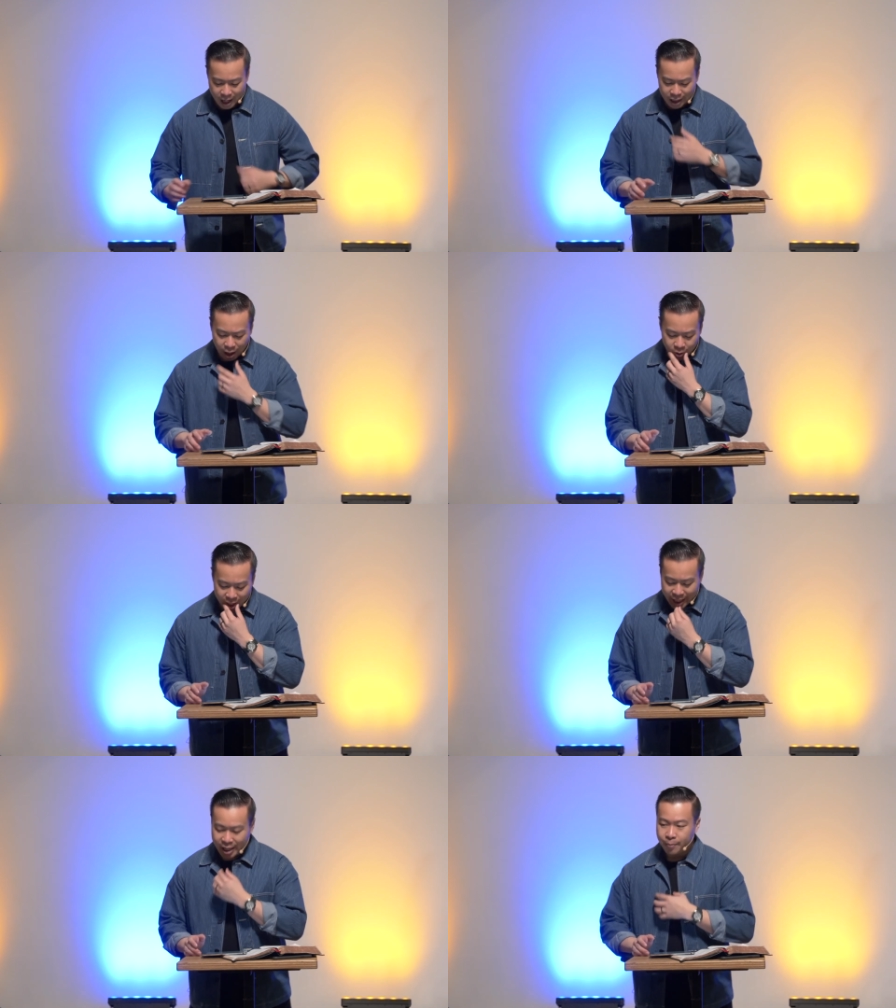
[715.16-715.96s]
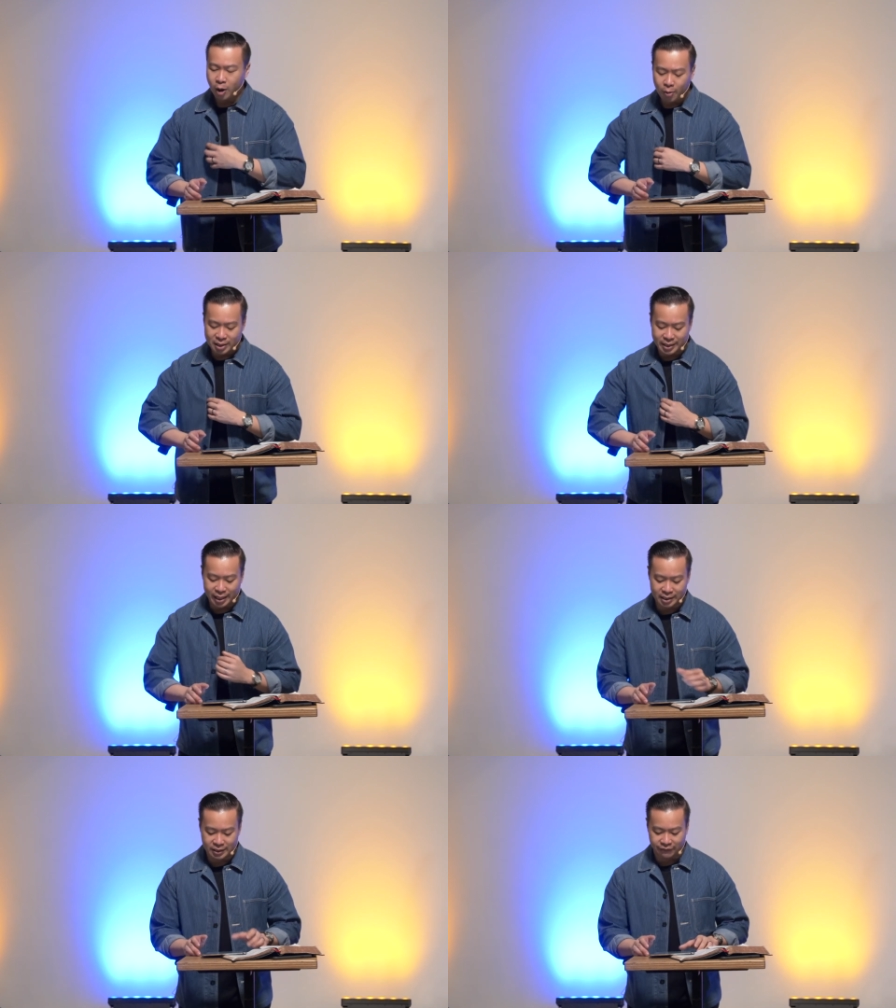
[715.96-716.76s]
Now, Paul would
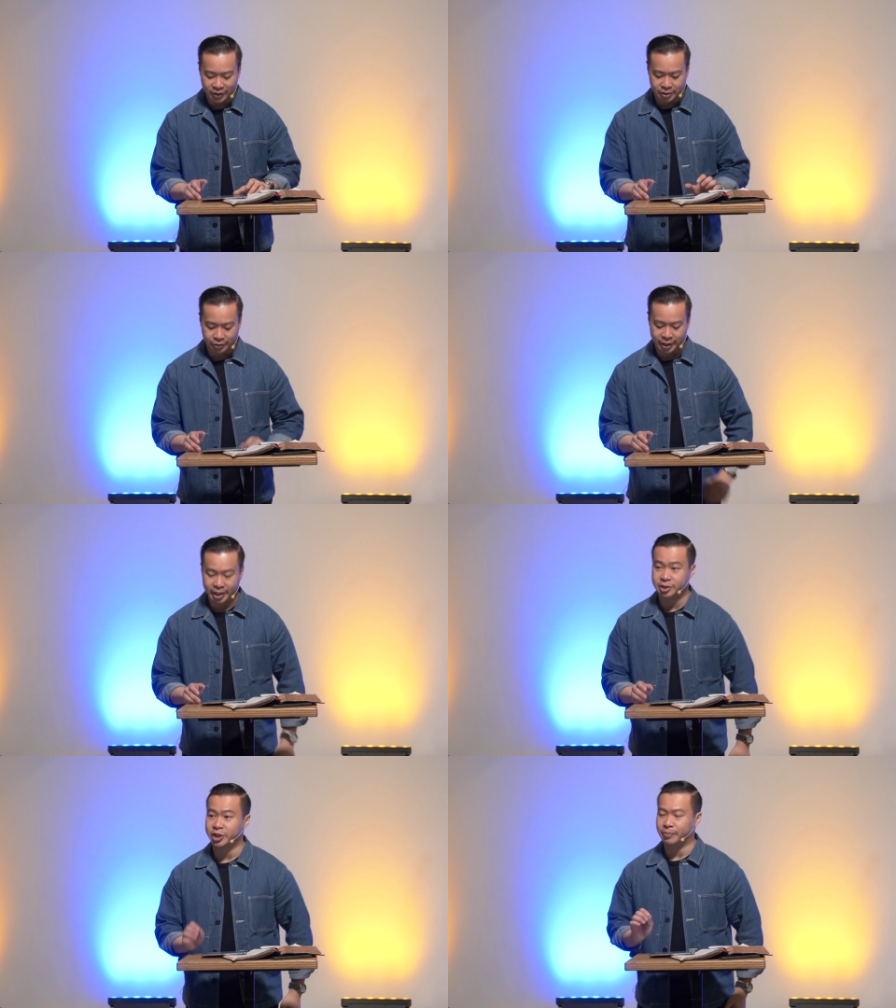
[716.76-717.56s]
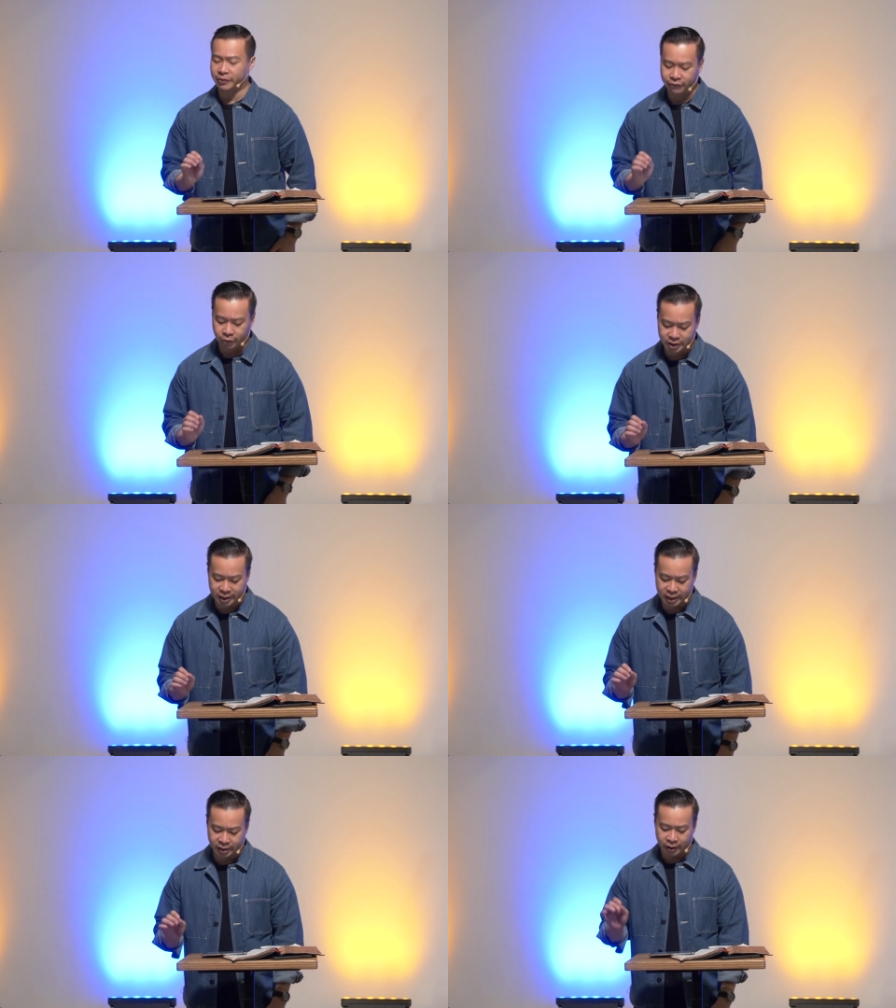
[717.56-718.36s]
say this in 1 Corinthians chapter
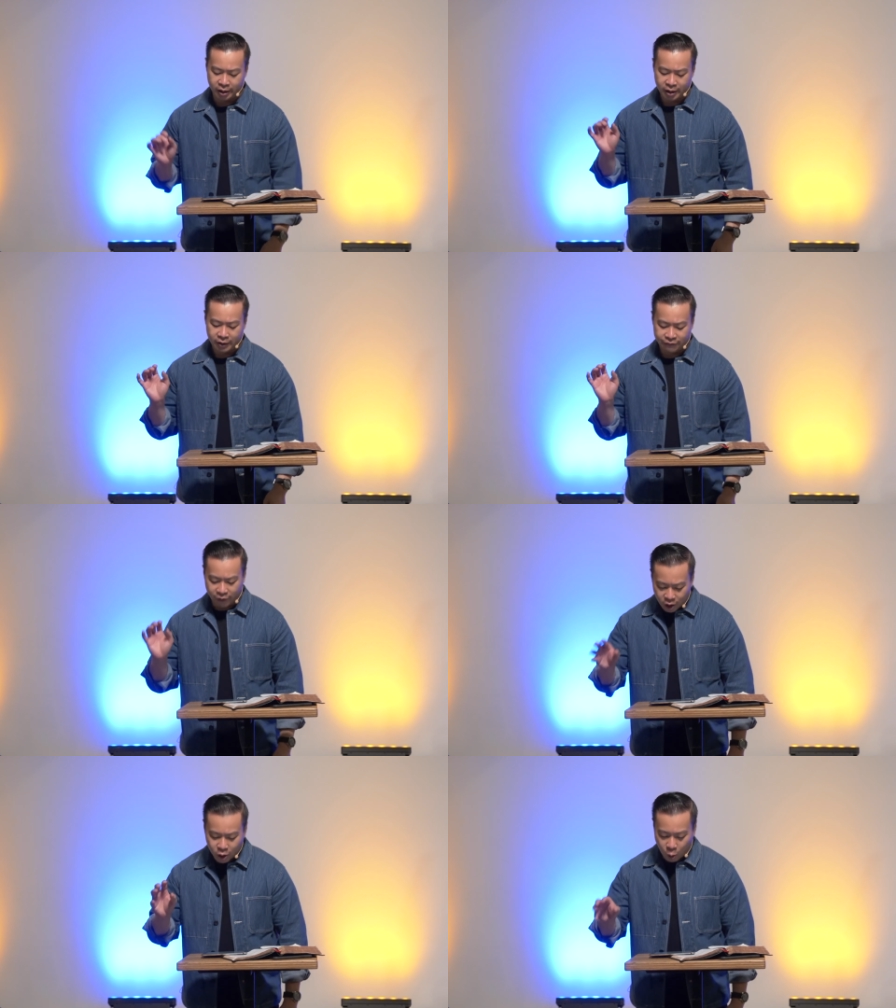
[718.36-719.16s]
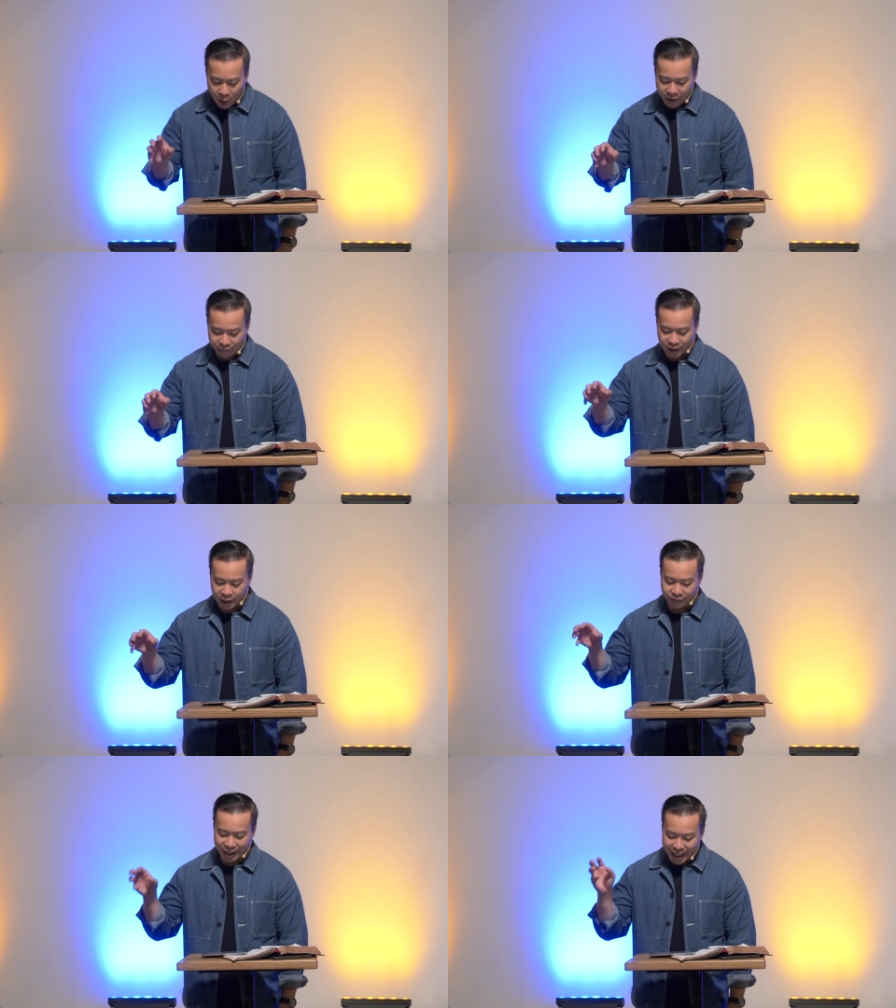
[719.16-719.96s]
14. Follow the way of
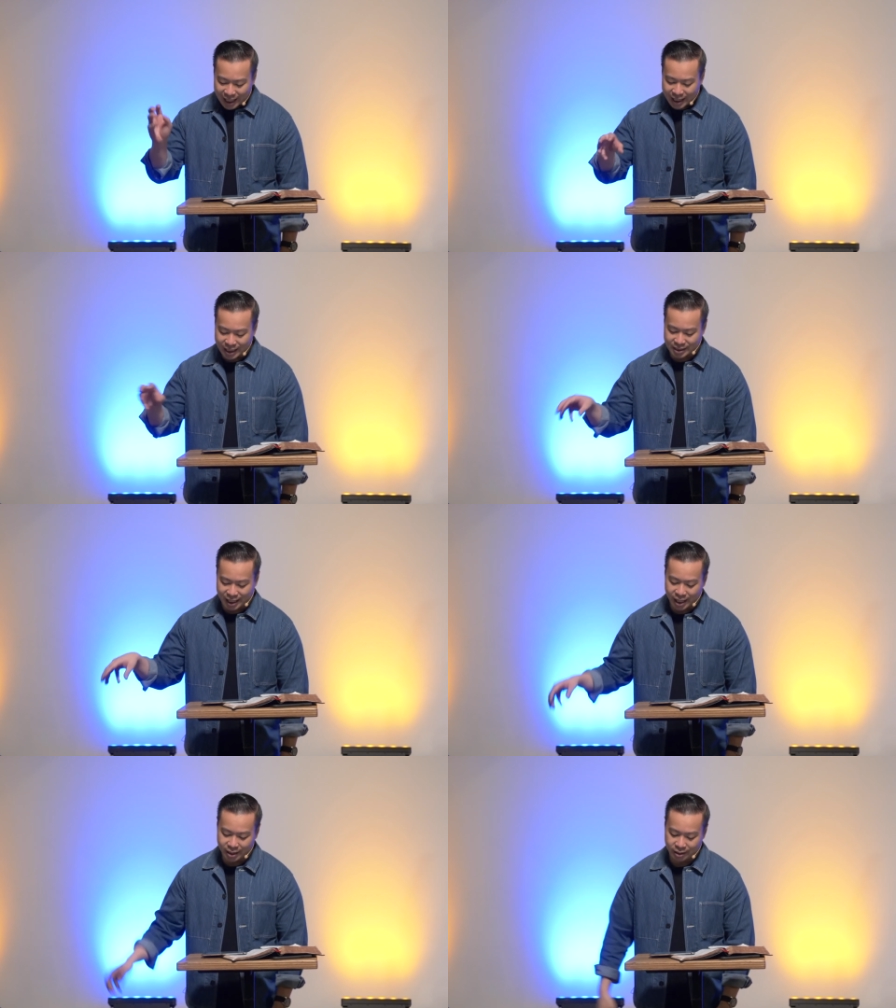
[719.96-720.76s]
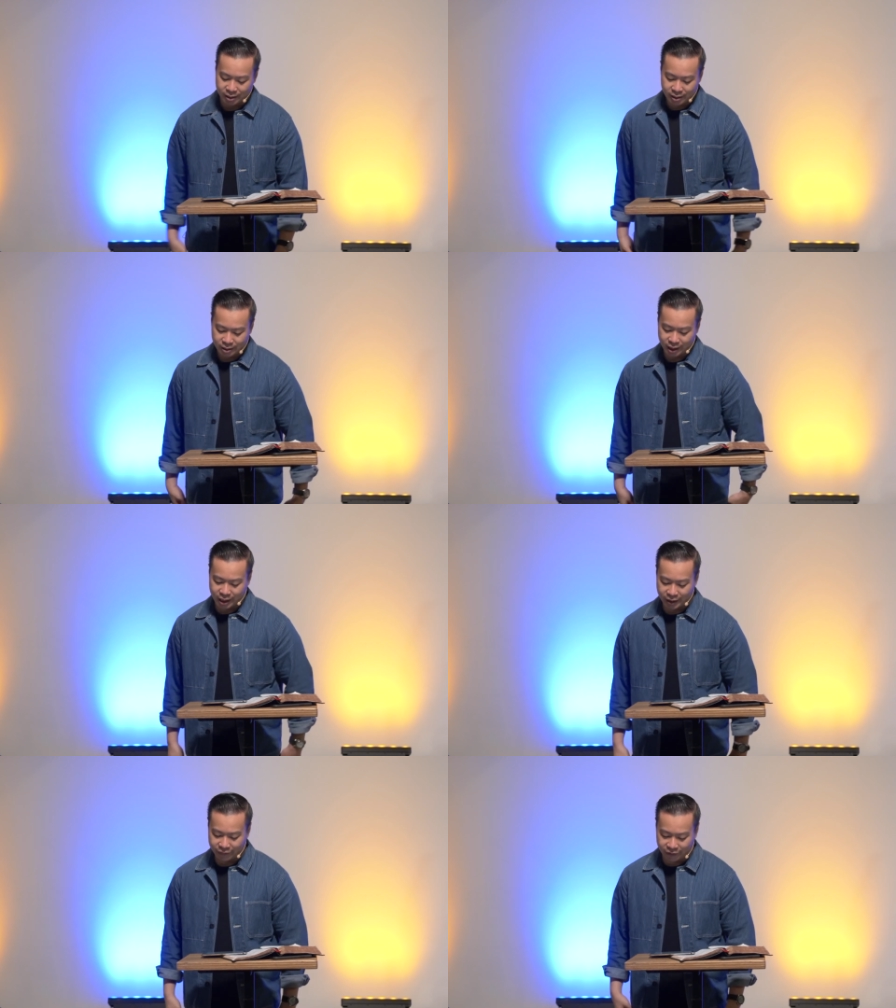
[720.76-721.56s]
love, eagerly desire the
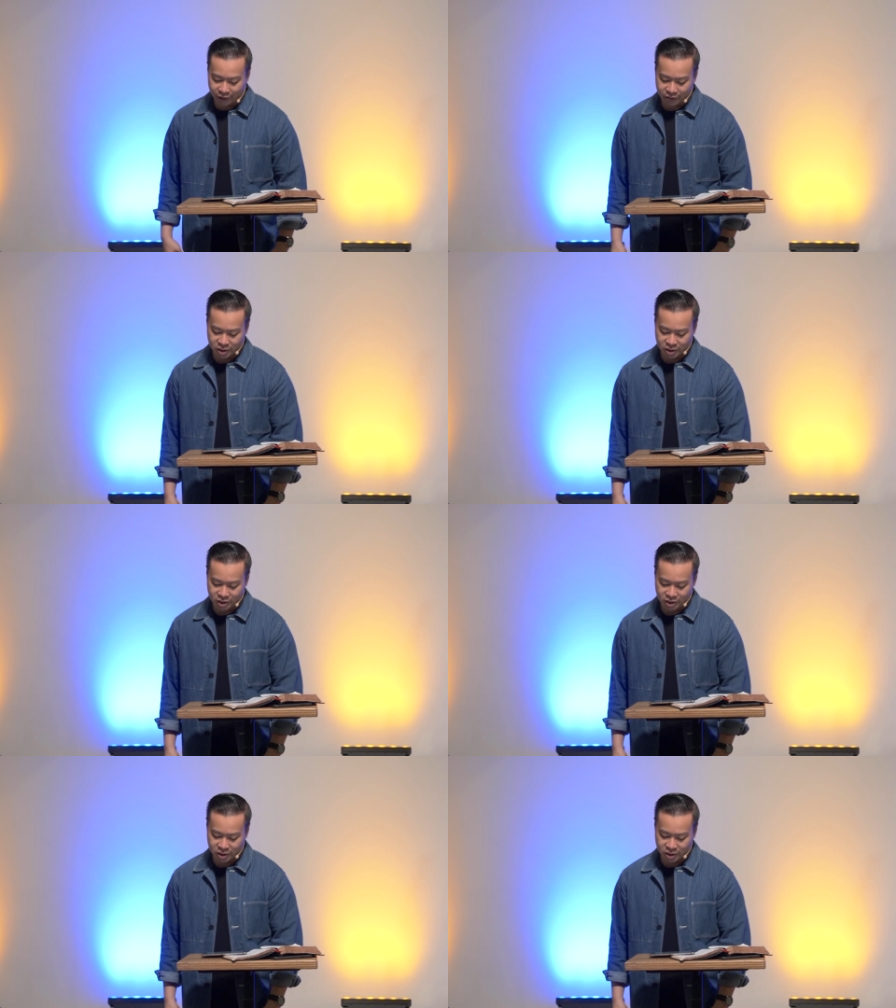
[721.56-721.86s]
gift of the